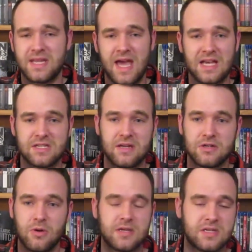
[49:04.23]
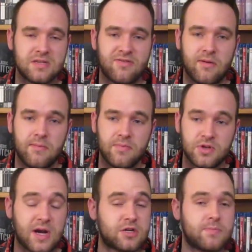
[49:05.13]
casting choices from
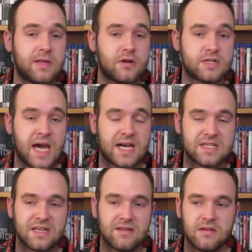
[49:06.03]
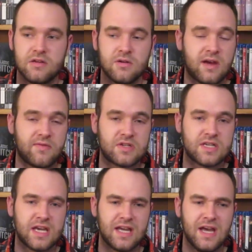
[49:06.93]
director Peter Jackson you'll ever
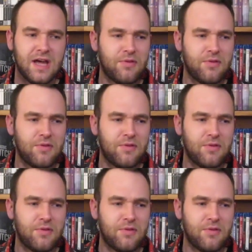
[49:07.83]
see.